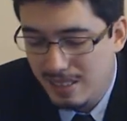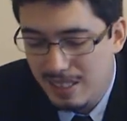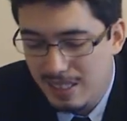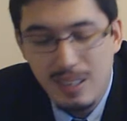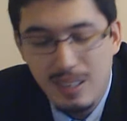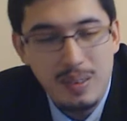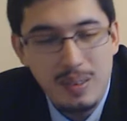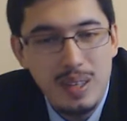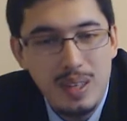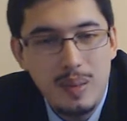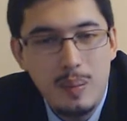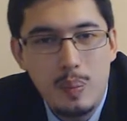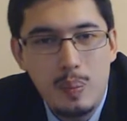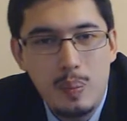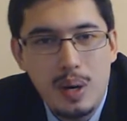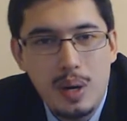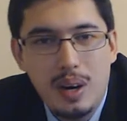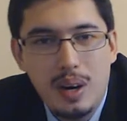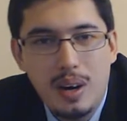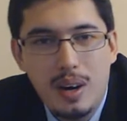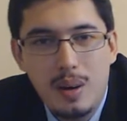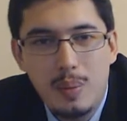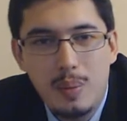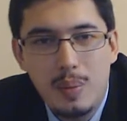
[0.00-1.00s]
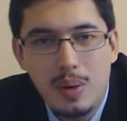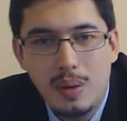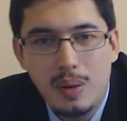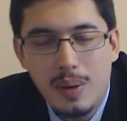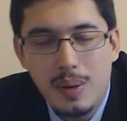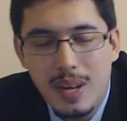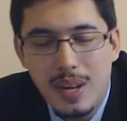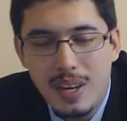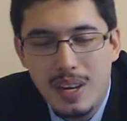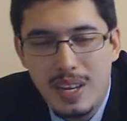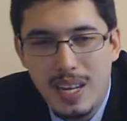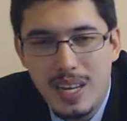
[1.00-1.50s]
Even in Barber,
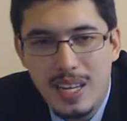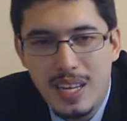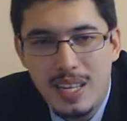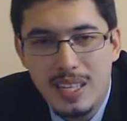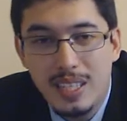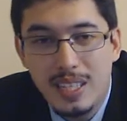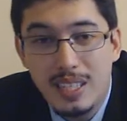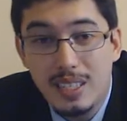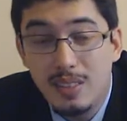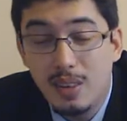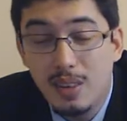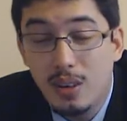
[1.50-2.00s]
when he